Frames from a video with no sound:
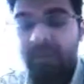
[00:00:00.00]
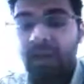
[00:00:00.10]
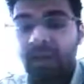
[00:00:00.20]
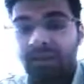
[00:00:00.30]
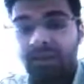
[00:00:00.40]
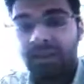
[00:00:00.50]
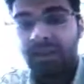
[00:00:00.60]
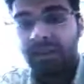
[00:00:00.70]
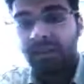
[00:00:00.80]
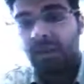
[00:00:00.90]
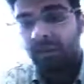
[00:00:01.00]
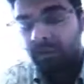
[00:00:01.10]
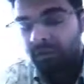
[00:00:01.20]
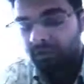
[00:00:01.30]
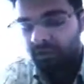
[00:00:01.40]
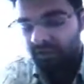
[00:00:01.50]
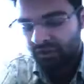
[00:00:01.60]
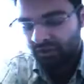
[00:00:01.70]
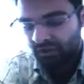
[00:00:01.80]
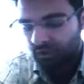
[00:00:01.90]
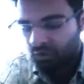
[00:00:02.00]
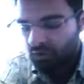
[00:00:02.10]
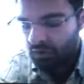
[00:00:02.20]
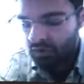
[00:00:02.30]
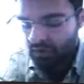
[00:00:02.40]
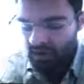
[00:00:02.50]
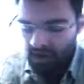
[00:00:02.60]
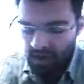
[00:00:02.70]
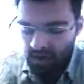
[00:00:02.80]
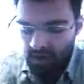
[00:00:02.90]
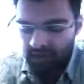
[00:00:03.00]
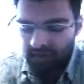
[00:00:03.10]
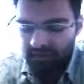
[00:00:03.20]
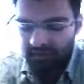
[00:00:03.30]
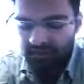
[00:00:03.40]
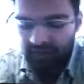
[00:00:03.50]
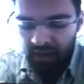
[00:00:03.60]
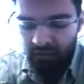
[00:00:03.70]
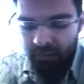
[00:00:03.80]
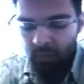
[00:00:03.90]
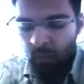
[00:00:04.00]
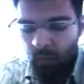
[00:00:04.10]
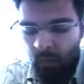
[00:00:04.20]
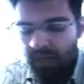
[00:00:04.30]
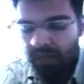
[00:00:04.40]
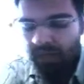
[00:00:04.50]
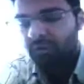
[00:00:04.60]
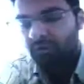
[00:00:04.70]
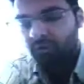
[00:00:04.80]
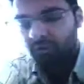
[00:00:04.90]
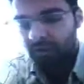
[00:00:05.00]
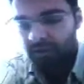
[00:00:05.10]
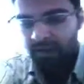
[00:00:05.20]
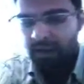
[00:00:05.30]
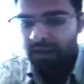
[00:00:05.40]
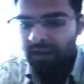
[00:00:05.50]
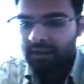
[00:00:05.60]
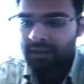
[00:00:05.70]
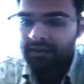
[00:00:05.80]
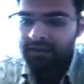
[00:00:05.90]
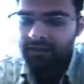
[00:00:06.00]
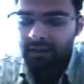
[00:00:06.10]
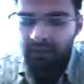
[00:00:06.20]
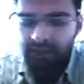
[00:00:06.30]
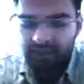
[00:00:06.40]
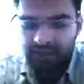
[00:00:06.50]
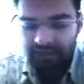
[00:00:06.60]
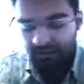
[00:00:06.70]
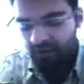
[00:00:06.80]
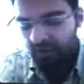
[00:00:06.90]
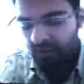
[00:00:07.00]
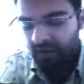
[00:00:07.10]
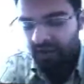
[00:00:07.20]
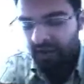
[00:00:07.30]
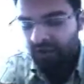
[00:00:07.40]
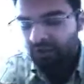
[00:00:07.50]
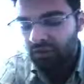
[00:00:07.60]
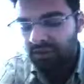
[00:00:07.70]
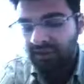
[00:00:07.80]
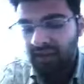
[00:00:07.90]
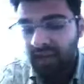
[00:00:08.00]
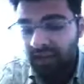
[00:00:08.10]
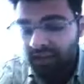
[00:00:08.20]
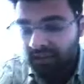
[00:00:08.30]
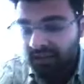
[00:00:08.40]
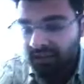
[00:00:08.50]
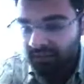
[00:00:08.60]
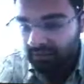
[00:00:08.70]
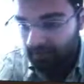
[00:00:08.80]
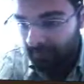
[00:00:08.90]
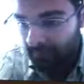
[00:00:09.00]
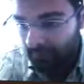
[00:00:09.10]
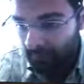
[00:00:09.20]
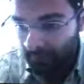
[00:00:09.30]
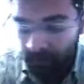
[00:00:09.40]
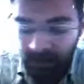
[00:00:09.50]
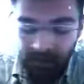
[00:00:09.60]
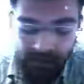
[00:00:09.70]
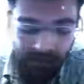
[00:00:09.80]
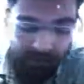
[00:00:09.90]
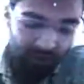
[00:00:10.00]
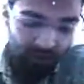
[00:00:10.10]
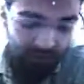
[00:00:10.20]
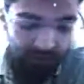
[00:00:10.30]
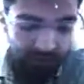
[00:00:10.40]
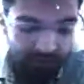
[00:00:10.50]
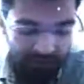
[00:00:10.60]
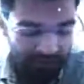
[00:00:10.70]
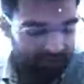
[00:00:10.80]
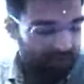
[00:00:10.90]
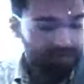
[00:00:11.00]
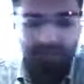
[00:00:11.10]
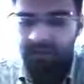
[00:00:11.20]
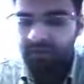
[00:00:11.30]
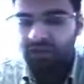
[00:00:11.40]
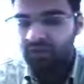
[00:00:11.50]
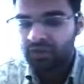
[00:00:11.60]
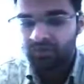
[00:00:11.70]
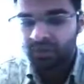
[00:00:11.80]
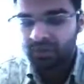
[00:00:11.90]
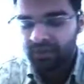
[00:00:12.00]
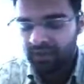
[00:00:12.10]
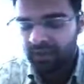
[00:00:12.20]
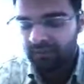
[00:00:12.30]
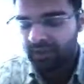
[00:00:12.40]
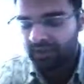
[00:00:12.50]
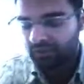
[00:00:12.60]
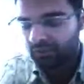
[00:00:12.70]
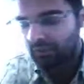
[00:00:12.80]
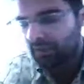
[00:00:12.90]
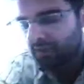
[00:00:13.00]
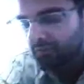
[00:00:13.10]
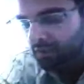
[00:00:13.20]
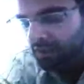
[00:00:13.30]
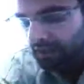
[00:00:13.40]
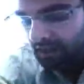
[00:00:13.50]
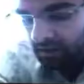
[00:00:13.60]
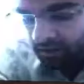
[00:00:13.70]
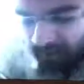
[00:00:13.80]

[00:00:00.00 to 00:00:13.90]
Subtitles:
Manager, and what we do is to develop one software that is directed to the insurance agents. Let me talk about the insurance market a little bit to make it more clear.